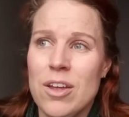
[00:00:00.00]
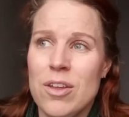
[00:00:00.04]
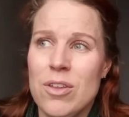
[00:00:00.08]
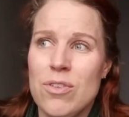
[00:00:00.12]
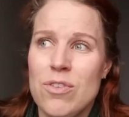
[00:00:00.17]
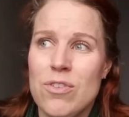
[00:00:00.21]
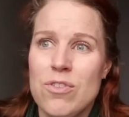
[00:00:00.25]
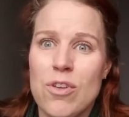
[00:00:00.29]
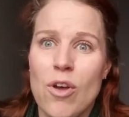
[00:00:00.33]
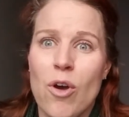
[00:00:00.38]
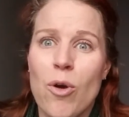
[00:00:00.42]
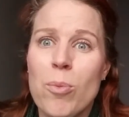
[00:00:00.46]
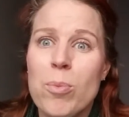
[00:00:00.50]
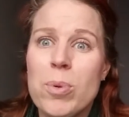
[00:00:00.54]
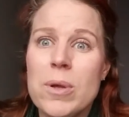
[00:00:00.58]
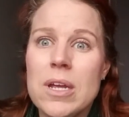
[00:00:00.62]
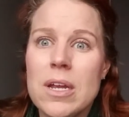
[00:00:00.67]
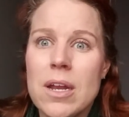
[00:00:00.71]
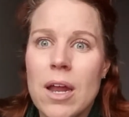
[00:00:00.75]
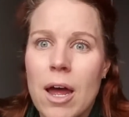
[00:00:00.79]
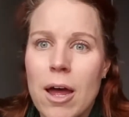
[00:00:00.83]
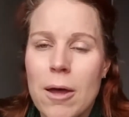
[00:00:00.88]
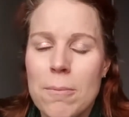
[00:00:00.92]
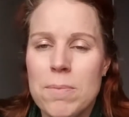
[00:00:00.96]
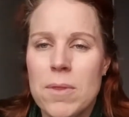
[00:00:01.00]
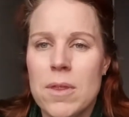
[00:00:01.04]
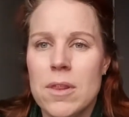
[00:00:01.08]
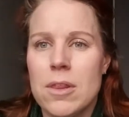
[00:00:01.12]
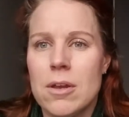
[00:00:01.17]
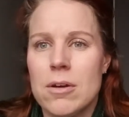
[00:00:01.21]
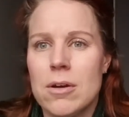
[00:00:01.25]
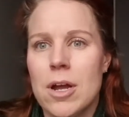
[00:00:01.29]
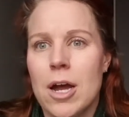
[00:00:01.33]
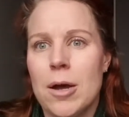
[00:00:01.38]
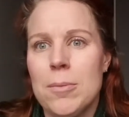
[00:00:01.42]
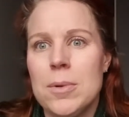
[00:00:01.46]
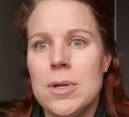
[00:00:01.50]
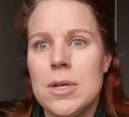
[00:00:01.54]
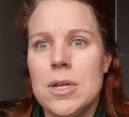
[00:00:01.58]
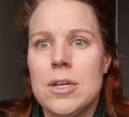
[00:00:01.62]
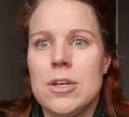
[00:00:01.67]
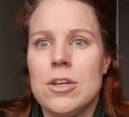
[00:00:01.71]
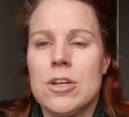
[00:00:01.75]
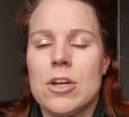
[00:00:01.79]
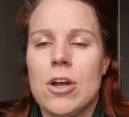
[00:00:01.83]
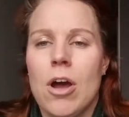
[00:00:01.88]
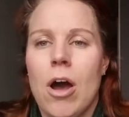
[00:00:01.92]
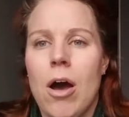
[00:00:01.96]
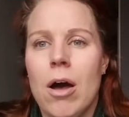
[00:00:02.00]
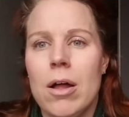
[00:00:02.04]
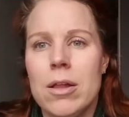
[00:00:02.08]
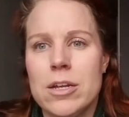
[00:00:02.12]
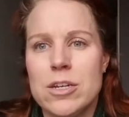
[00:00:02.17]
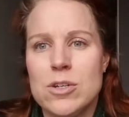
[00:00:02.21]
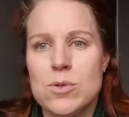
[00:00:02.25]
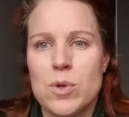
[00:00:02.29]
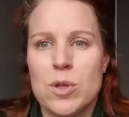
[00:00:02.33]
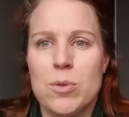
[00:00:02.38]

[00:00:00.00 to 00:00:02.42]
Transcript: so beat up that they're coming into college